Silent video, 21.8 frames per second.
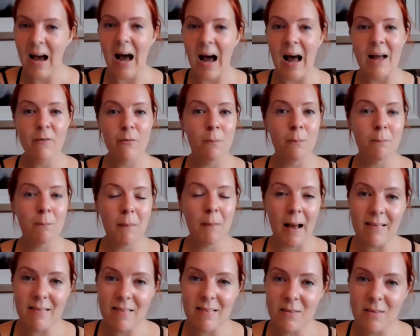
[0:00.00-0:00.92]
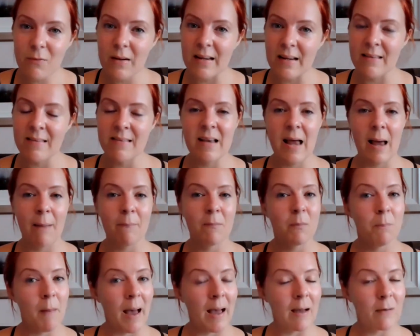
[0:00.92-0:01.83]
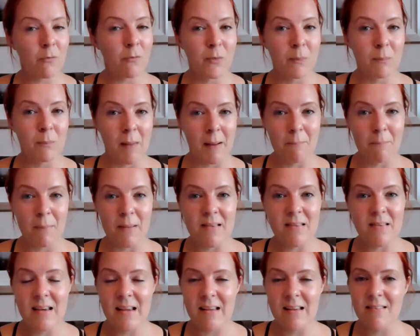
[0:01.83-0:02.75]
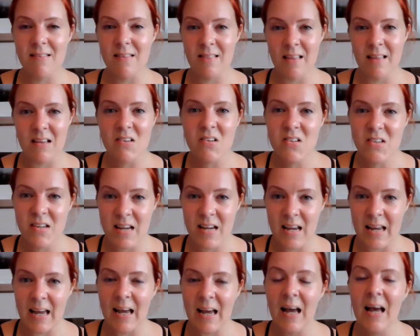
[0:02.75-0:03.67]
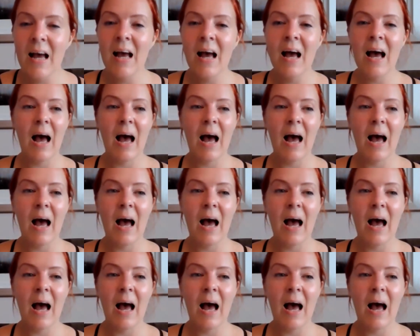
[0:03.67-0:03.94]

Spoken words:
I've massively stepped back from my business this year.